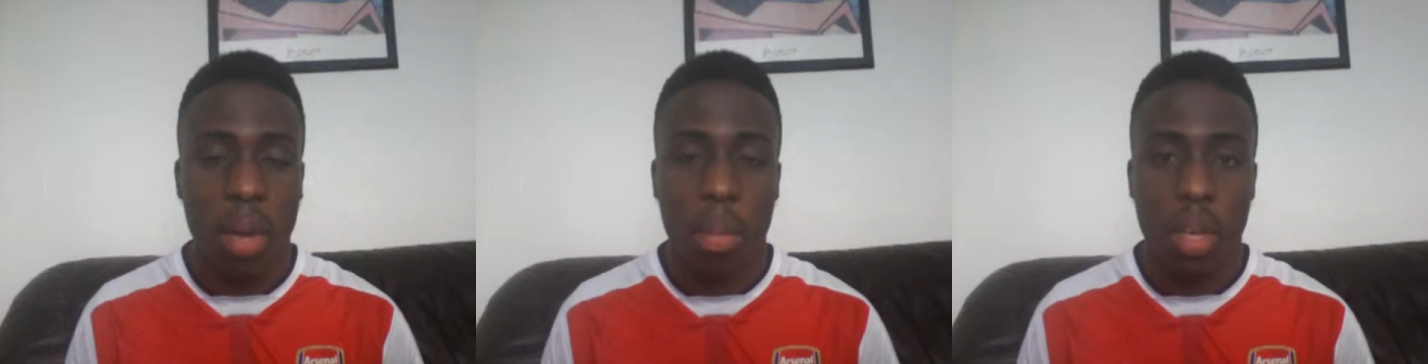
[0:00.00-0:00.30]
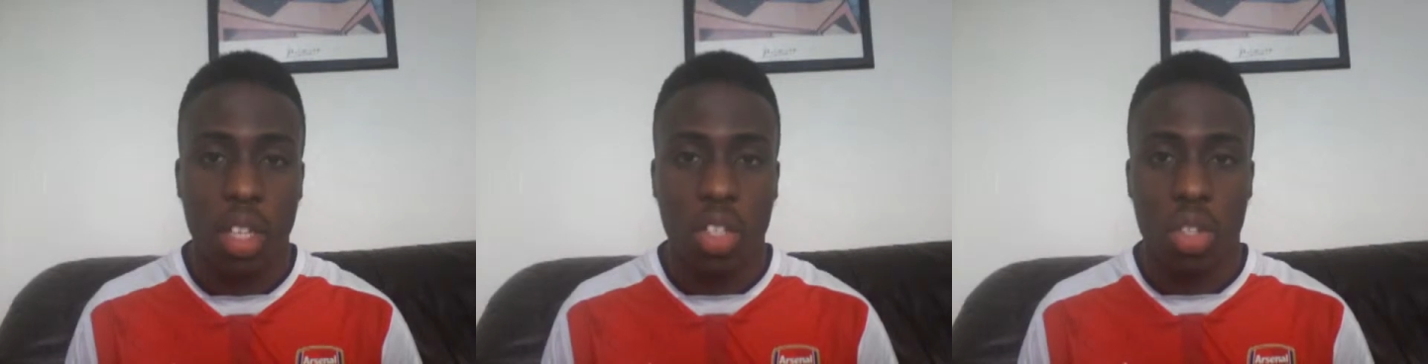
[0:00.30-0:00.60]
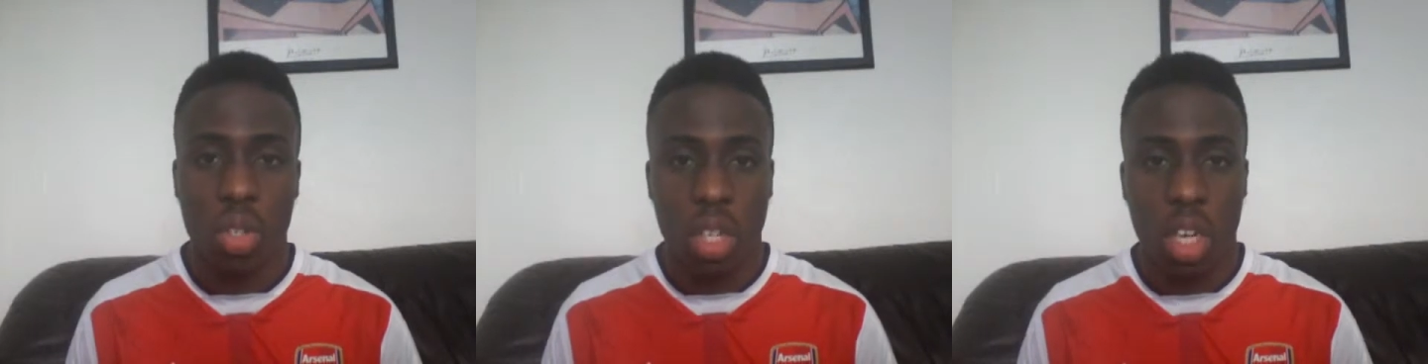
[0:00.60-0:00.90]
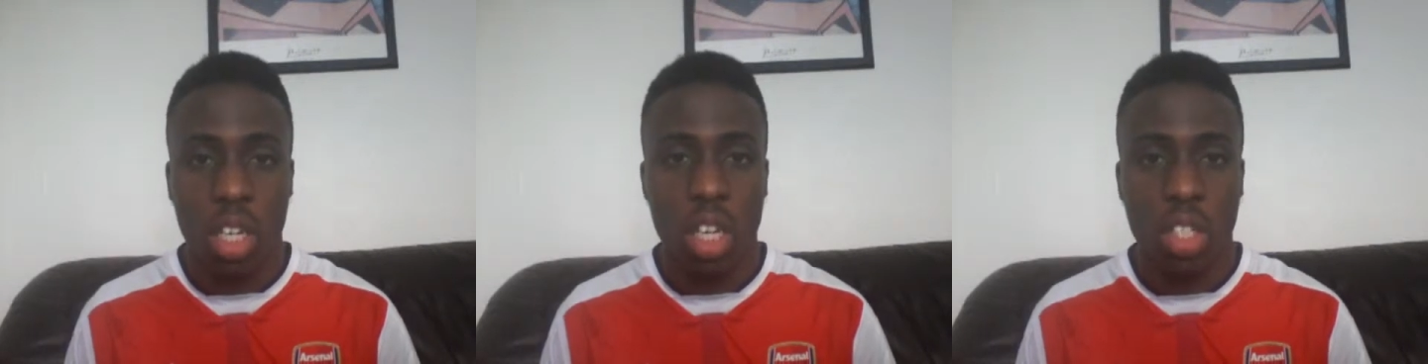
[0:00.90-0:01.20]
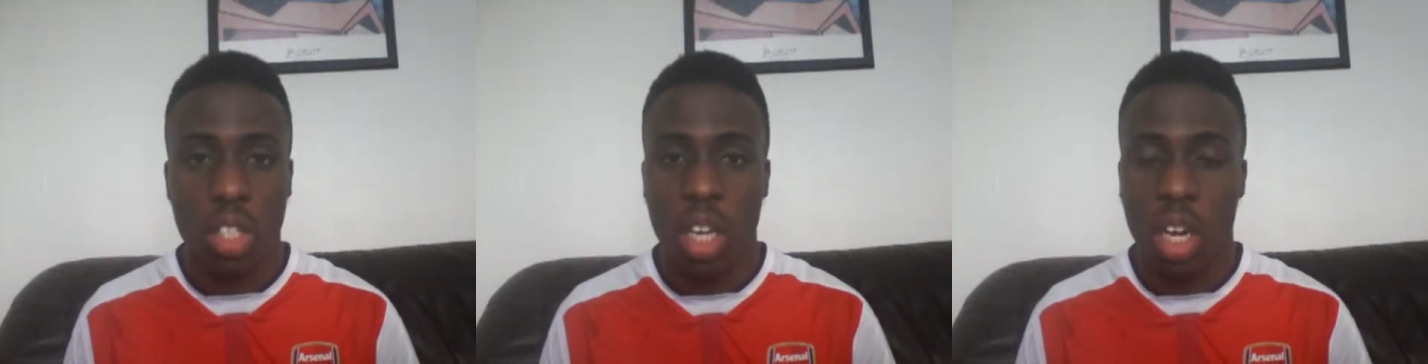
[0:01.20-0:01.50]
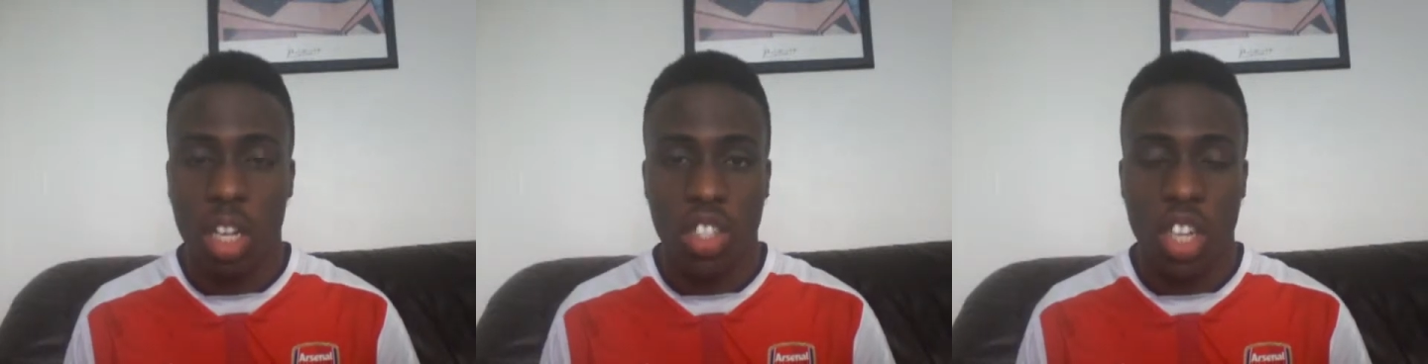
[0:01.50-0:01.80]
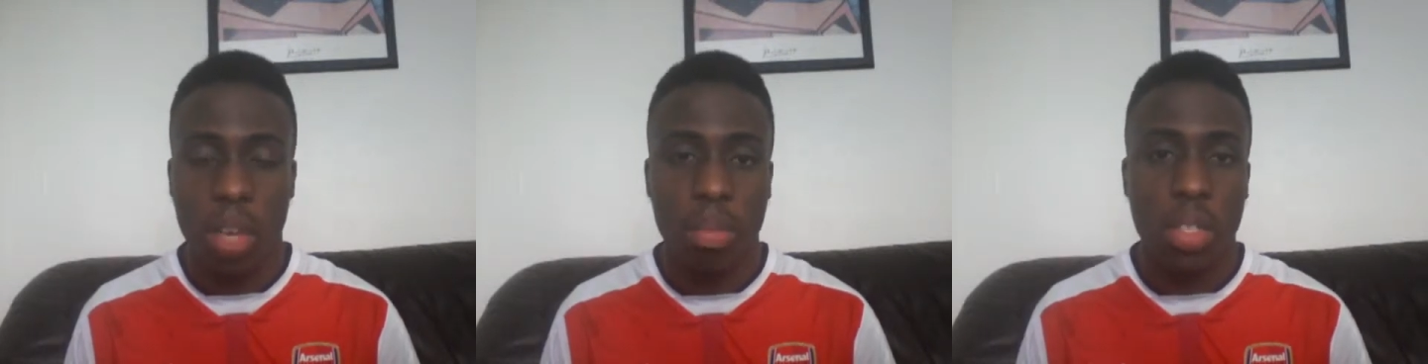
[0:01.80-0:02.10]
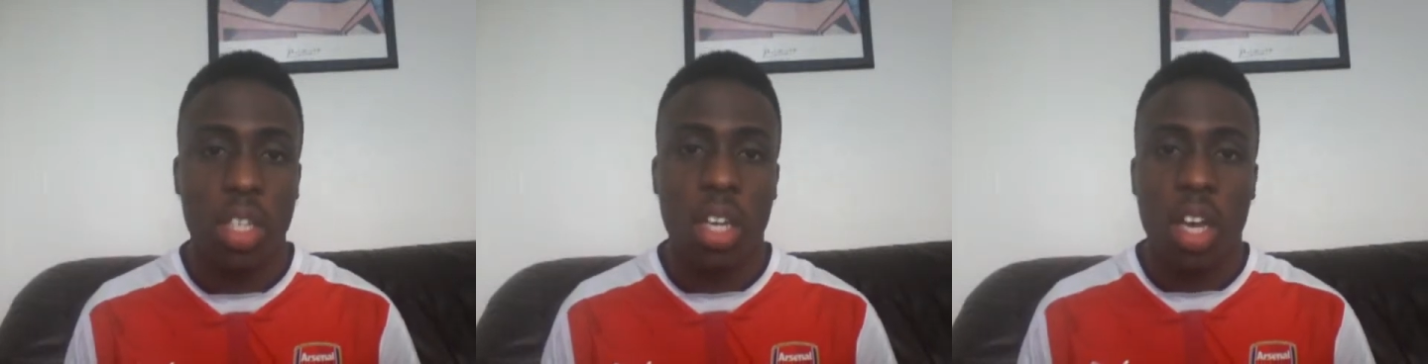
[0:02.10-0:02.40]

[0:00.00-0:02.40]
Mbappe because also like they're they're like gems,